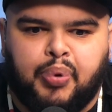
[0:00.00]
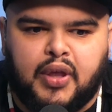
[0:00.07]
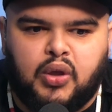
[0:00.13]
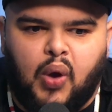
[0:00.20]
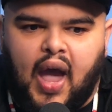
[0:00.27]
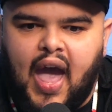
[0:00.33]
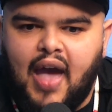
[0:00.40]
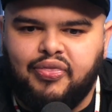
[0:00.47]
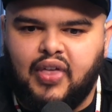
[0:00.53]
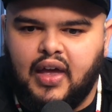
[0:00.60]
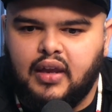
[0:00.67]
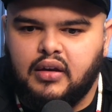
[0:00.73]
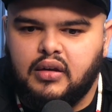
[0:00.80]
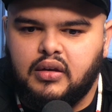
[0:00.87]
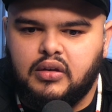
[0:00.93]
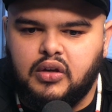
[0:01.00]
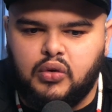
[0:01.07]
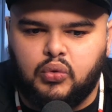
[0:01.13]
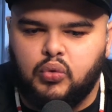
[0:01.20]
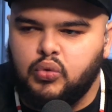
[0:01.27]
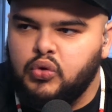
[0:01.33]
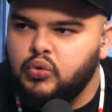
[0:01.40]
But you had that.
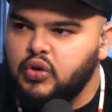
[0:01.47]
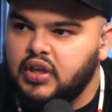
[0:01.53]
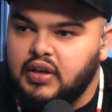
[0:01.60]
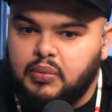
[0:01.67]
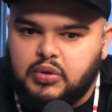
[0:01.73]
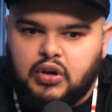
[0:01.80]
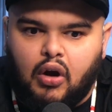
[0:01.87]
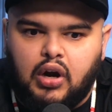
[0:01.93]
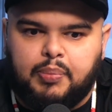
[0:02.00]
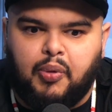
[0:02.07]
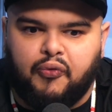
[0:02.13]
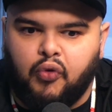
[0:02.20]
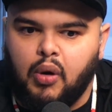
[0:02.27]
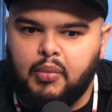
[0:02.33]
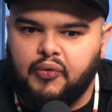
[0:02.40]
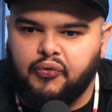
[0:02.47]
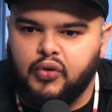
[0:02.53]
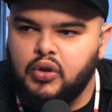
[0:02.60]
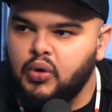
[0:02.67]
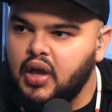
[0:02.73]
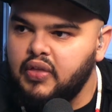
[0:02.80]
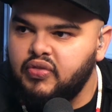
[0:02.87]
He was already performing
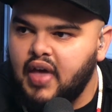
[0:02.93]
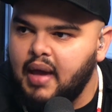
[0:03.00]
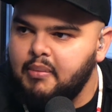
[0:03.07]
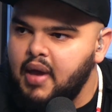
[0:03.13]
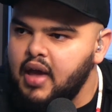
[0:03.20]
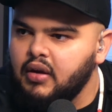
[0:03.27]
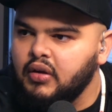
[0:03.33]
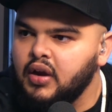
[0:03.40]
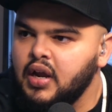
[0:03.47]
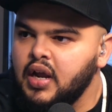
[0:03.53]
for you in that manner.